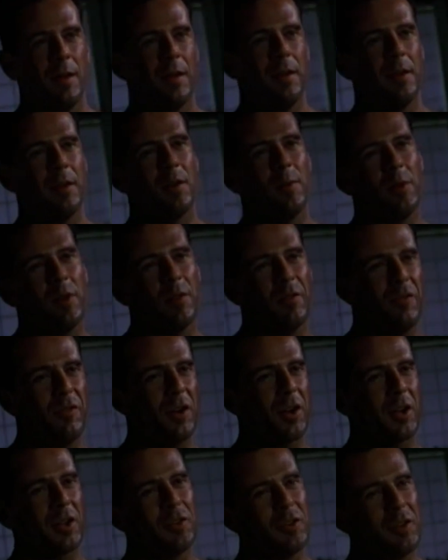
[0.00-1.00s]
You ought to be on
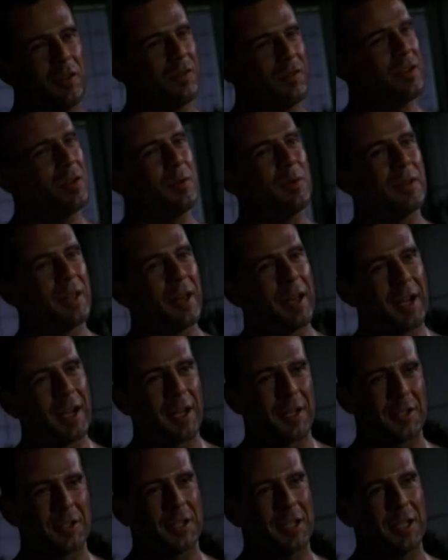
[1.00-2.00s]
fucking T V with that
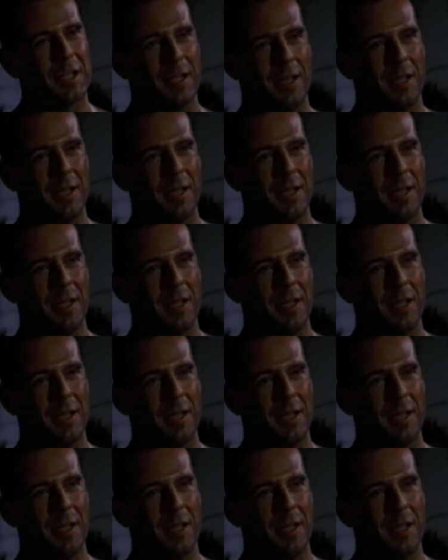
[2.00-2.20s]
accent.